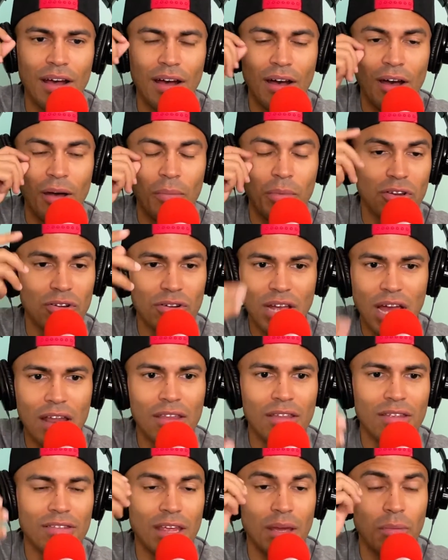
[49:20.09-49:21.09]
And you're kind of
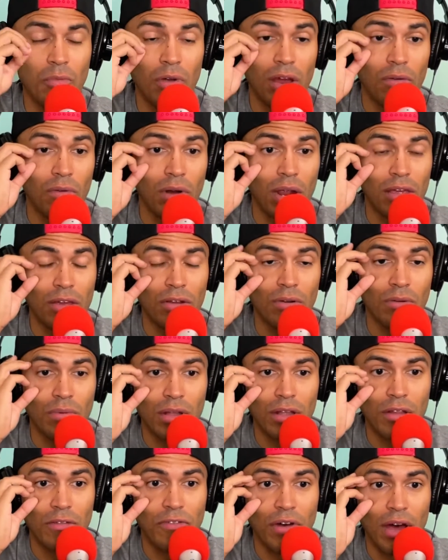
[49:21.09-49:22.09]
the same way, right? You don't
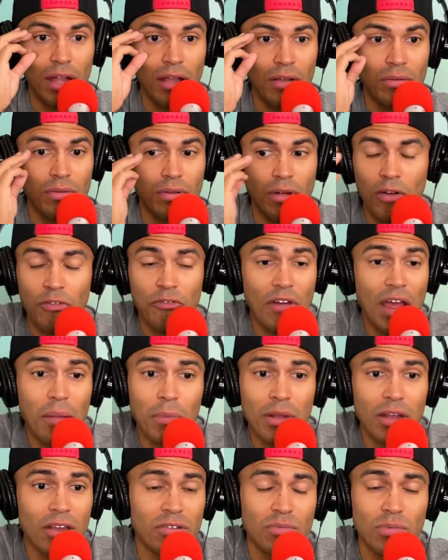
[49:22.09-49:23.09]
really follow. Our
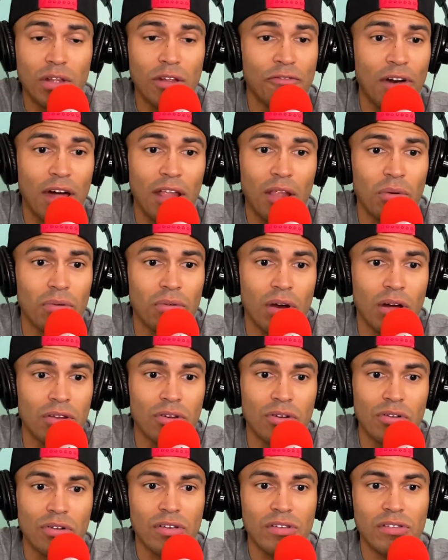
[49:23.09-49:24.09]
family doesn't really follow
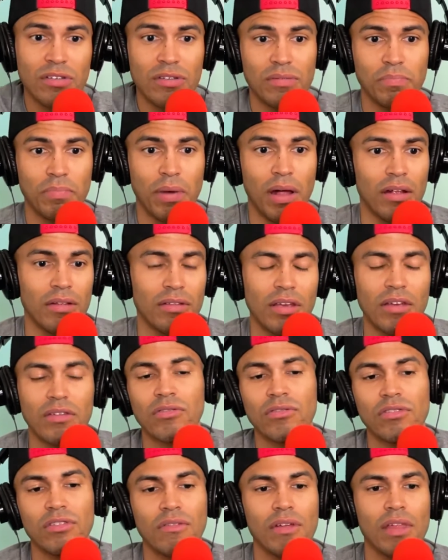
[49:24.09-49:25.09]
Honduras politics
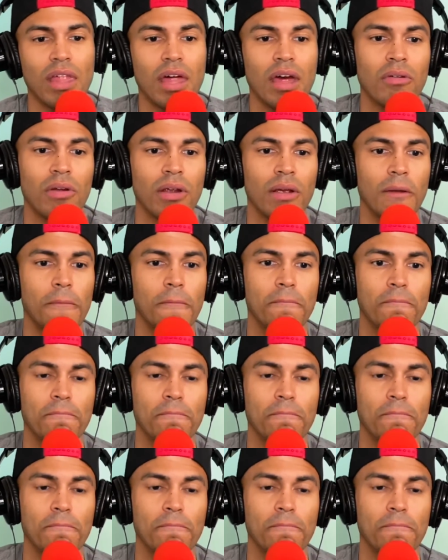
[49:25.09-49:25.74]
or stuff like that, right?